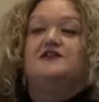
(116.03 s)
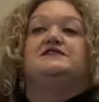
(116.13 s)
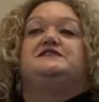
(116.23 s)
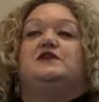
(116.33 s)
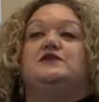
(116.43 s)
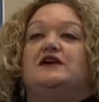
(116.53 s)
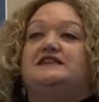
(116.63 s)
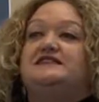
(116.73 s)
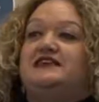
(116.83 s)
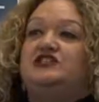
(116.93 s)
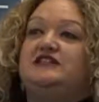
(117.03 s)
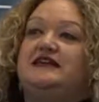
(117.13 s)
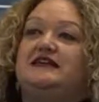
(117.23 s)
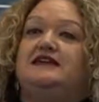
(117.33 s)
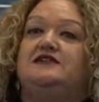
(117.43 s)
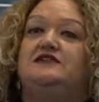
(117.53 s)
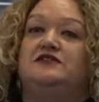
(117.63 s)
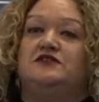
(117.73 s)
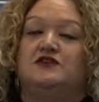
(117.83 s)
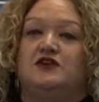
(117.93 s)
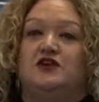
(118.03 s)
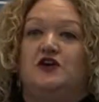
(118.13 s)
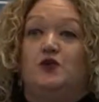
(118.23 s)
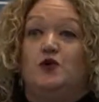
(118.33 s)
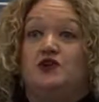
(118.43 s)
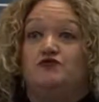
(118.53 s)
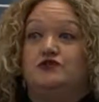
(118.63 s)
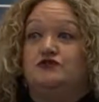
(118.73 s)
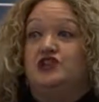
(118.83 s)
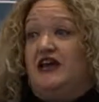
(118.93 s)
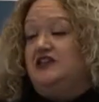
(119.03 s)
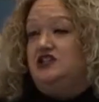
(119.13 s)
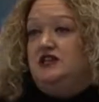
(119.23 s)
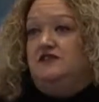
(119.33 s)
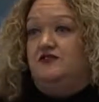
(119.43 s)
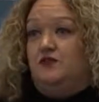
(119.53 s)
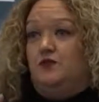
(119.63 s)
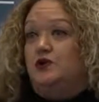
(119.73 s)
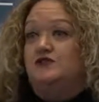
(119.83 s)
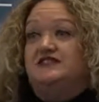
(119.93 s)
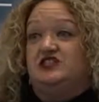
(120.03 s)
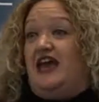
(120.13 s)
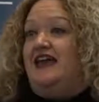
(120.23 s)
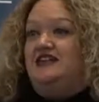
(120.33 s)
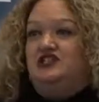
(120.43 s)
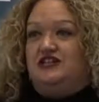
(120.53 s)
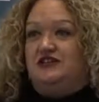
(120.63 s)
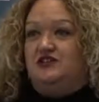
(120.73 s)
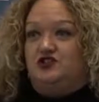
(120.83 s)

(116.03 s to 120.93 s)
So essentially, we're in a real the world's changing